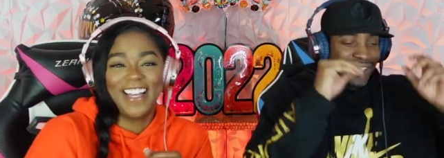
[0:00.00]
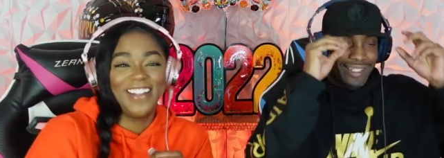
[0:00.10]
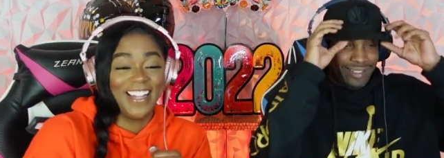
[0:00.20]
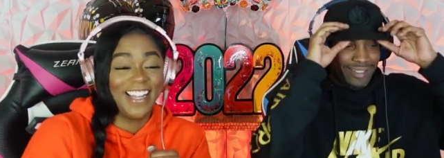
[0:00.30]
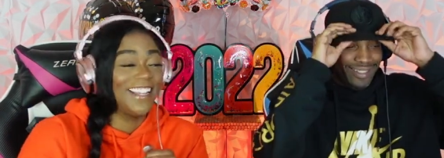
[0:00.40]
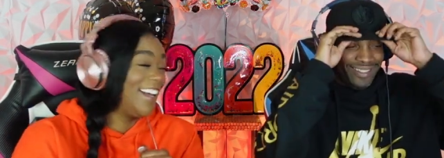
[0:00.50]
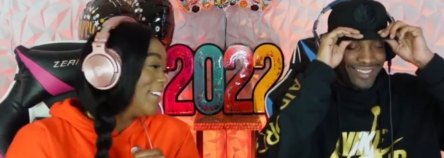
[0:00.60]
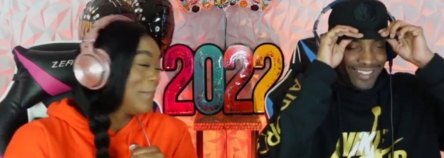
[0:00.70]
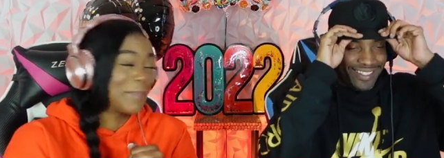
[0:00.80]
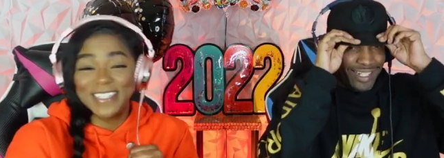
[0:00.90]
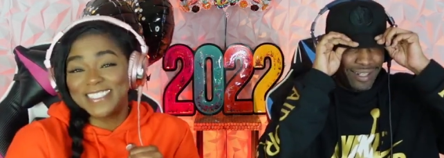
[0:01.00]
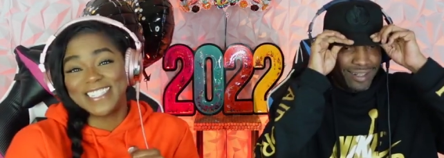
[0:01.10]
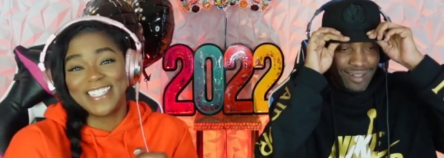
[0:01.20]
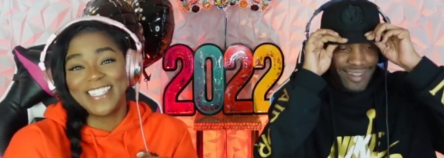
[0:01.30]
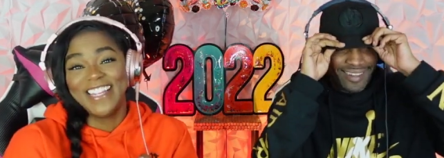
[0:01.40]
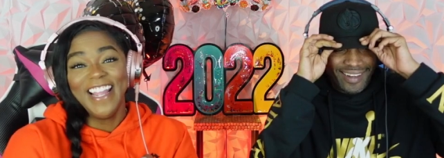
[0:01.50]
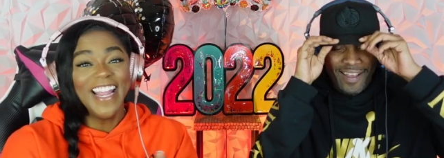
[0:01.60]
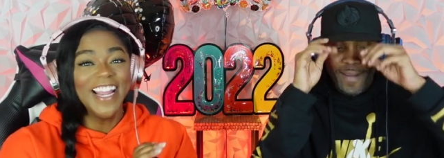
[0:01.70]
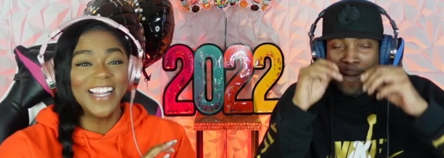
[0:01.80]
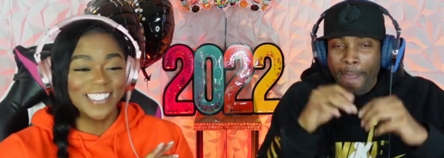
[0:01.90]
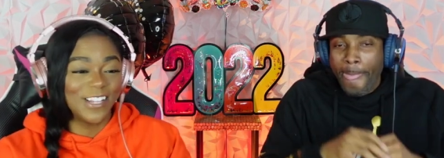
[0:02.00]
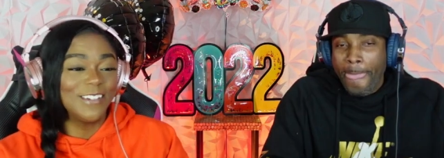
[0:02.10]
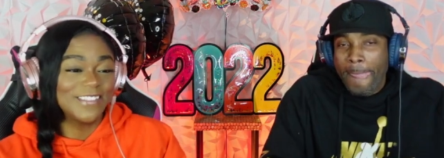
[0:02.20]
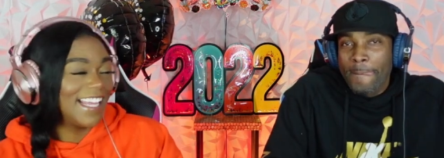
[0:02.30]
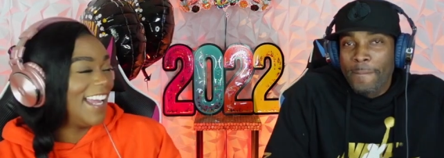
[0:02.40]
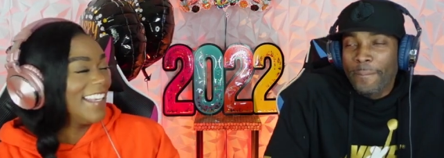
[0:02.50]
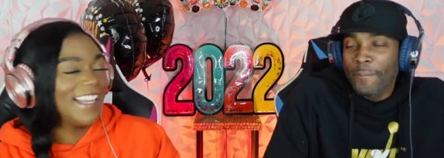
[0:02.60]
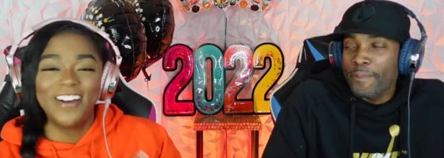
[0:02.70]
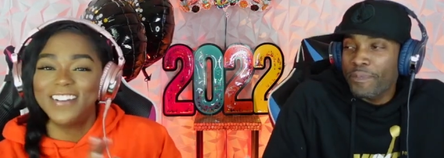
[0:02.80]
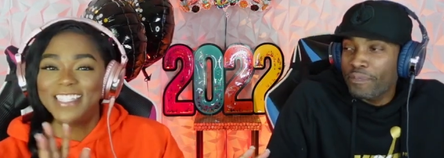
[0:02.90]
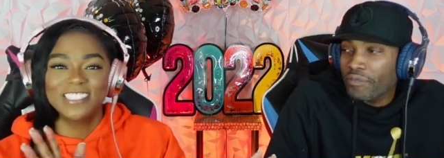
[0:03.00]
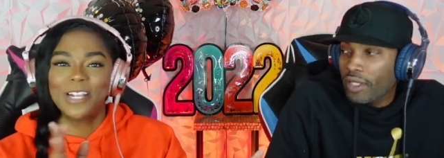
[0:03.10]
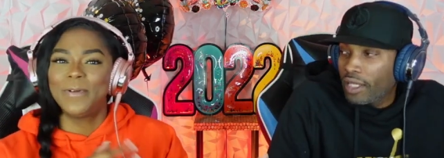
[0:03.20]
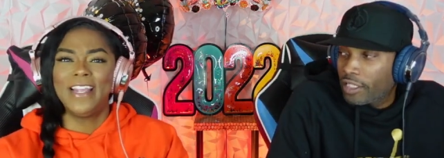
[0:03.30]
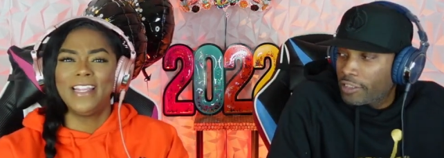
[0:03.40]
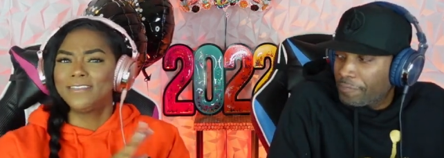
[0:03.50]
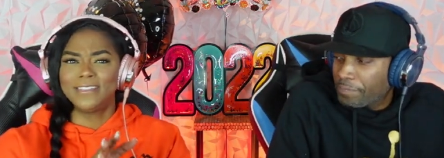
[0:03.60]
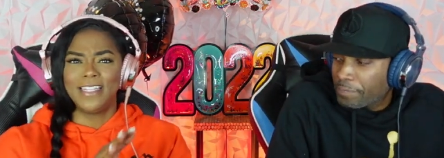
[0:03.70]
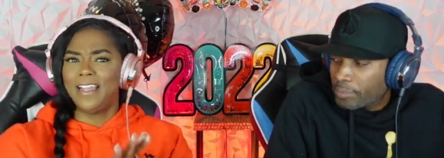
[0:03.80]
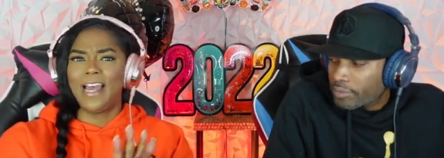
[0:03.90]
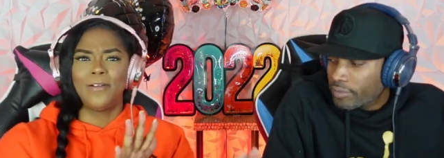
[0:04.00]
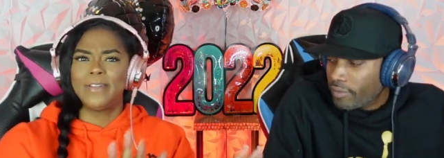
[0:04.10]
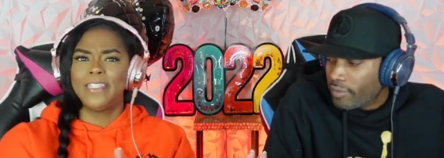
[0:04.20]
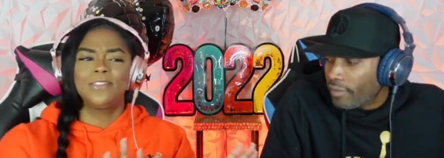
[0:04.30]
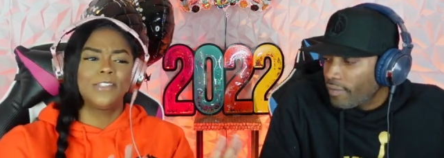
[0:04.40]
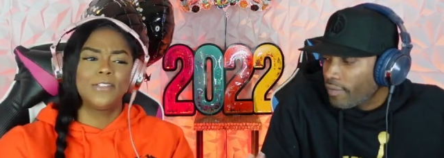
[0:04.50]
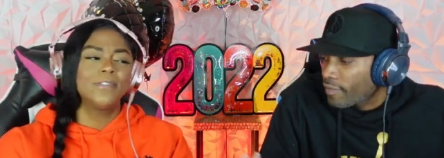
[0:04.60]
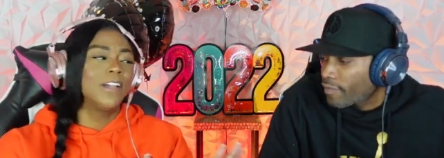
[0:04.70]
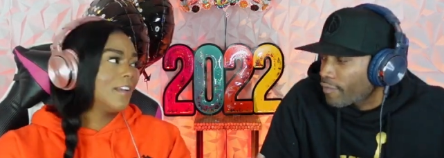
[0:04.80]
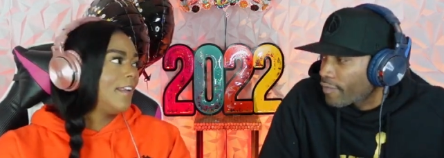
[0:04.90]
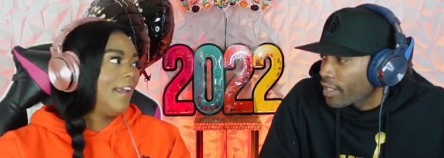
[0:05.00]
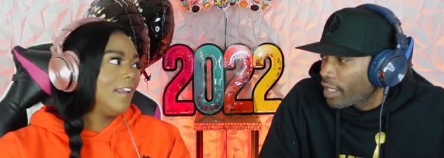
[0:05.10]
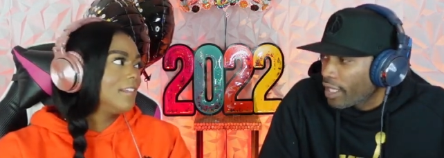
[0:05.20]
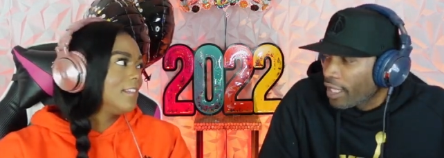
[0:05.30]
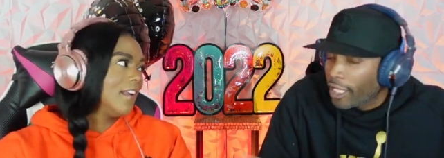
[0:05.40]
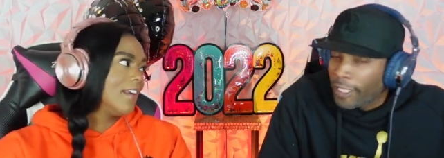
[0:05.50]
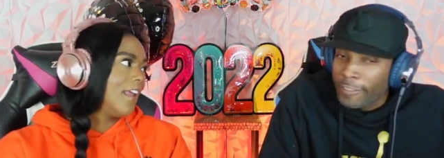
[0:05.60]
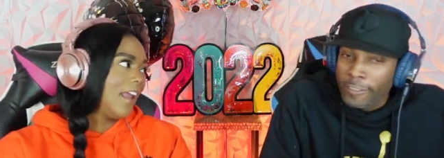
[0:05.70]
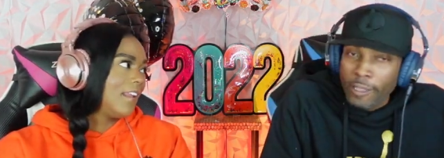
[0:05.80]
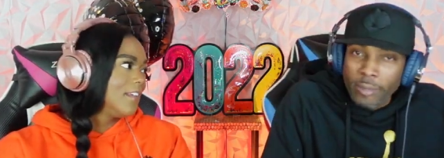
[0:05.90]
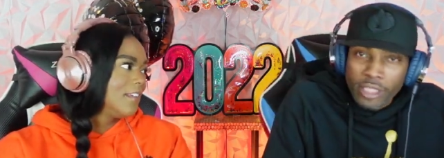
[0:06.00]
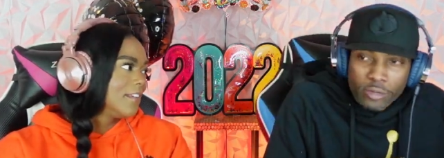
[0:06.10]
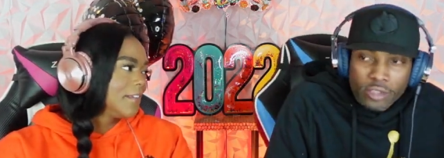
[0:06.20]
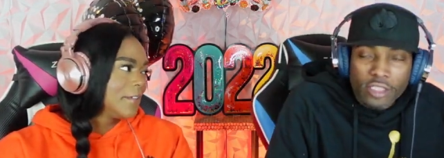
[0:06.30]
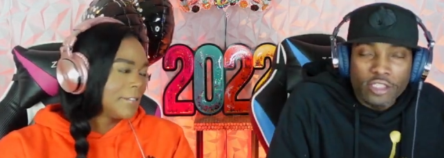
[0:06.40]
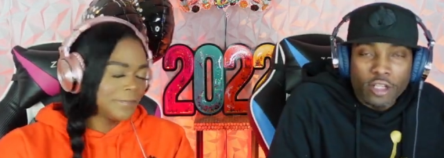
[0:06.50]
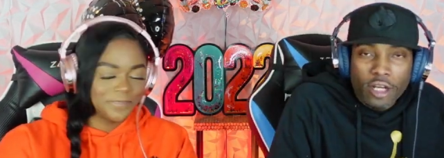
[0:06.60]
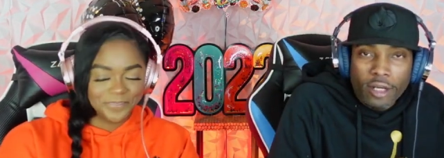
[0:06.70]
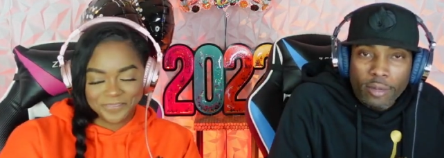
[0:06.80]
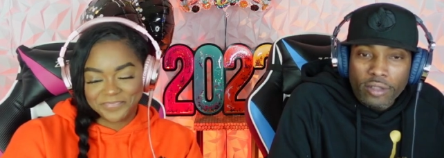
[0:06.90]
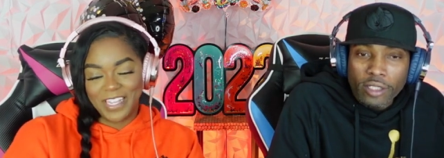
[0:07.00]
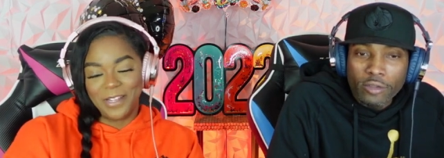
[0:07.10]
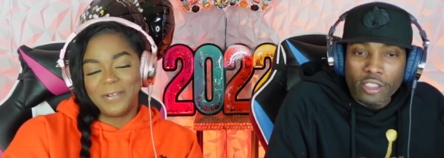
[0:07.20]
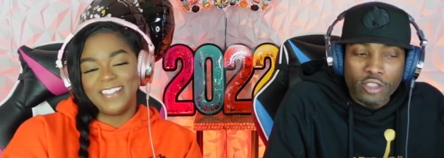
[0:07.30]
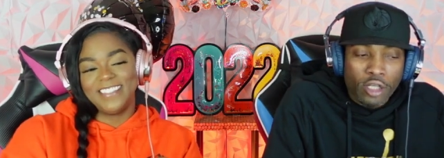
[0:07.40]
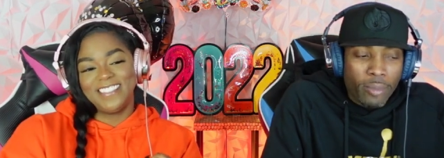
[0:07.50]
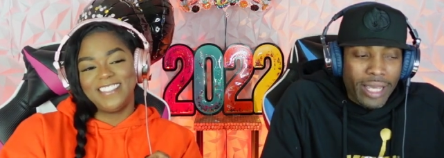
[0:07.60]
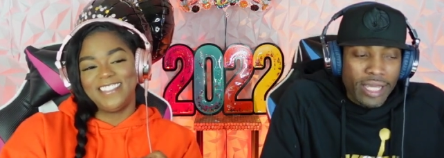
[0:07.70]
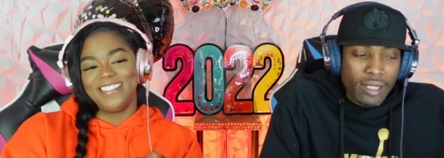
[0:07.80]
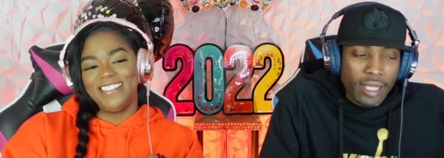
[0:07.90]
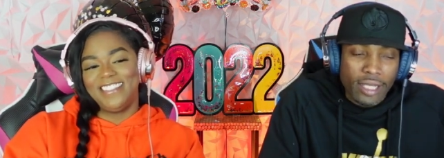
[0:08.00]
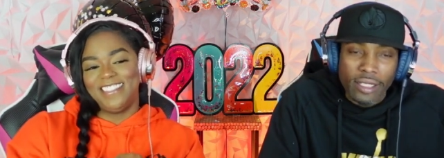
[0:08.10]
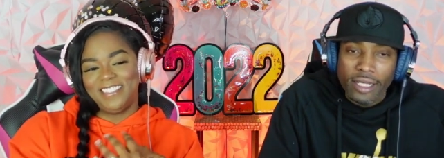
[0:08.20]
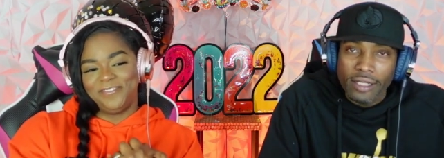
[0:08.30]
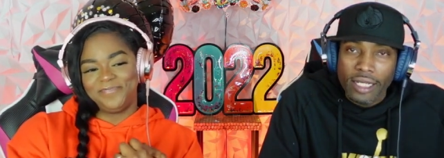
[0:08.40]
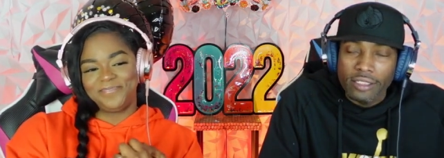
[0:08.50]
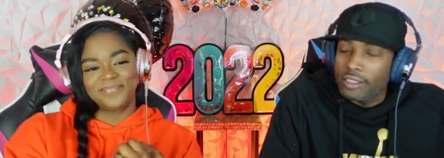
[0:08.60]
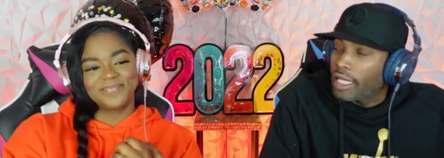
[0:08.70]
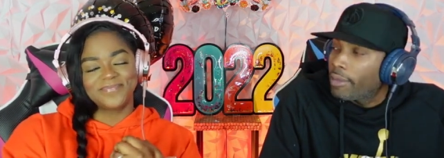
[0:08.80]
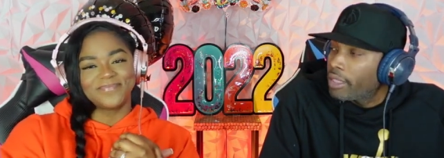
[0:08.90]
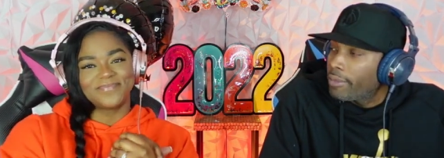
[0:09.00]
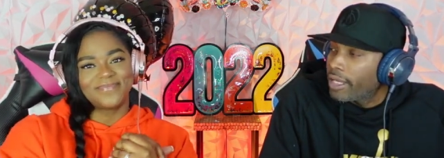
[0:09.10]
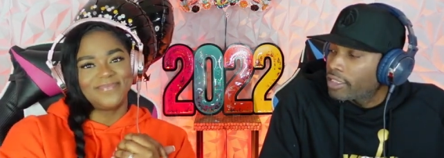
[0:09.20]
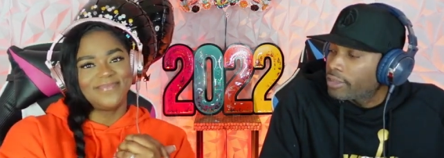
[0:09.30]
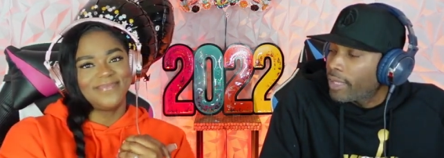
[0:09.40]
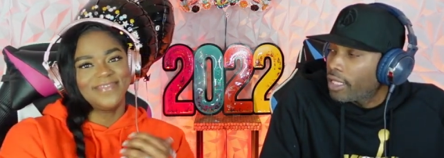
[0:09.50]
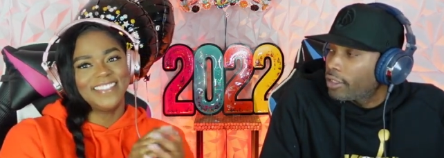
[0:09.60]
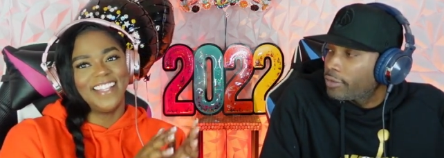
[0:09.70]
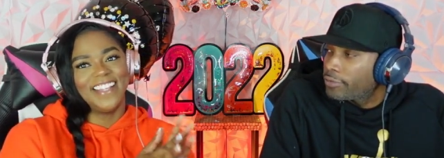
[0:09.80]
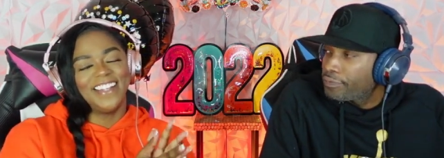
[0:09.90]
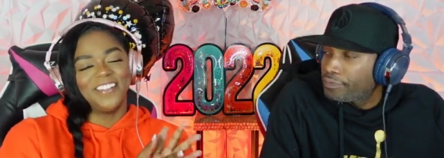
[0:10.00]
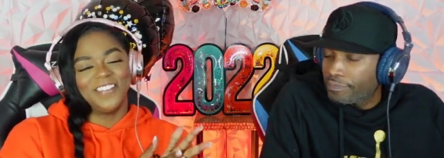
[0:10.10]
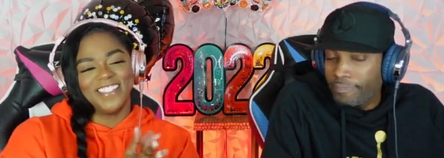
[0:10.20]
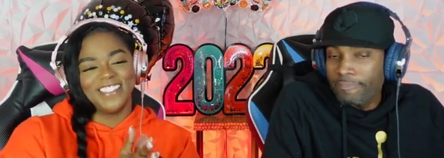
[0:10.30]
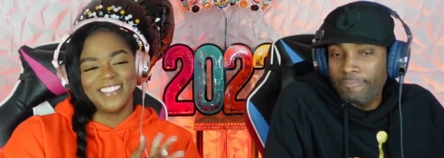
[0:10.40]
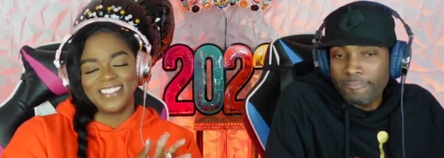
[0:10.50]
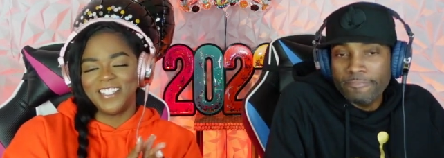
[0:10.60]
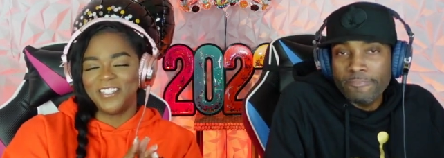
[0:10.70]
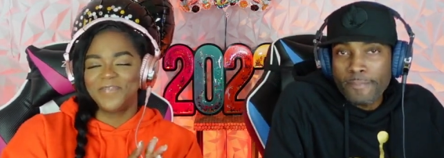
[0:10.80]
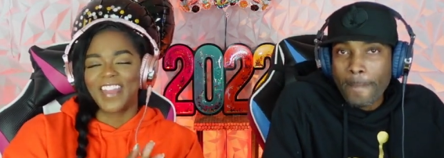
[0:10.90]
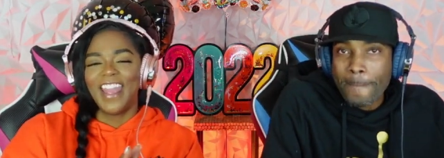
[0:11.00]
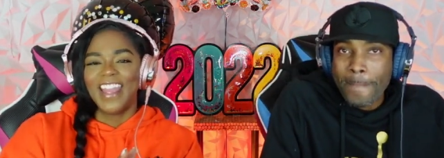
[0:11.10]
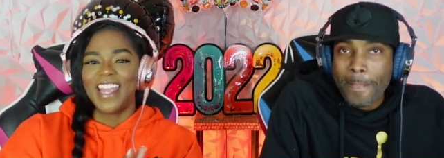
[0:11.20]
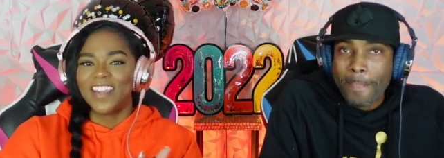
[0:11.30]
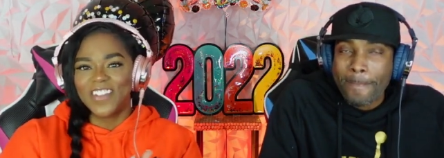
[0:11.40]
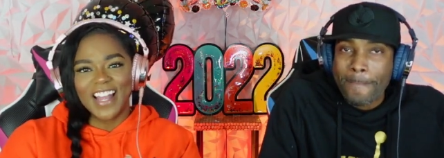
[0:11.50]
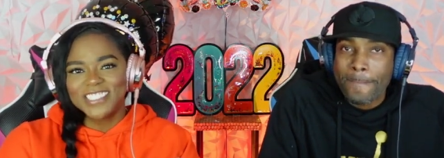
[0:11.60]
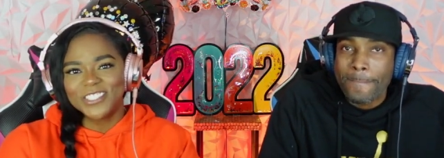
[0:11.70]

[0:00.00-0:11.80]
Speaker 1: let alone a person. That's what I'm saying. No, that's all yeah. right. That I don't need you to do none of that. Yeah. None of that.
Speaker 2: But this was enjoyable. It yeah, was enjoyable, and, and and not just that, but it made us smile. Though. Yeah,
Speaker 1: it mm-hmm. was. So. If y'all enjoyed